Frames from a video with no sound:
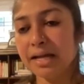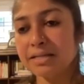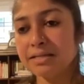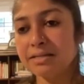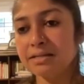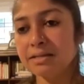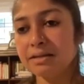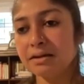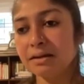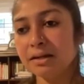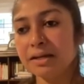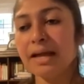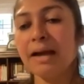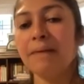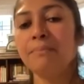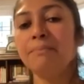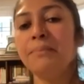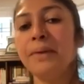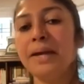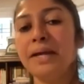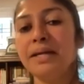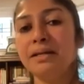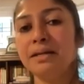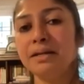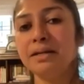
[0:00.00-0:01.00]
as a
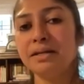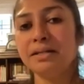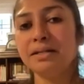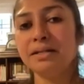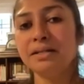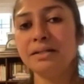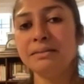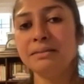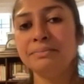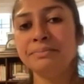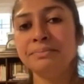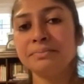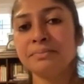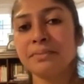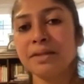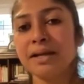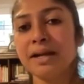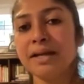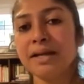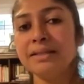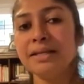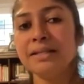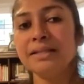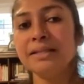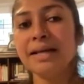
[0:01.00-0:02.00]
campaigner.
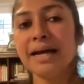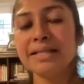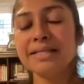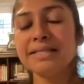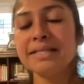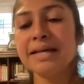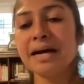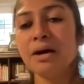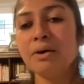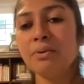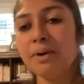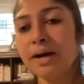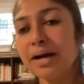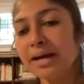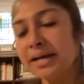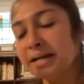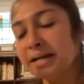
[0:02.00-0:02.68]
I think that's how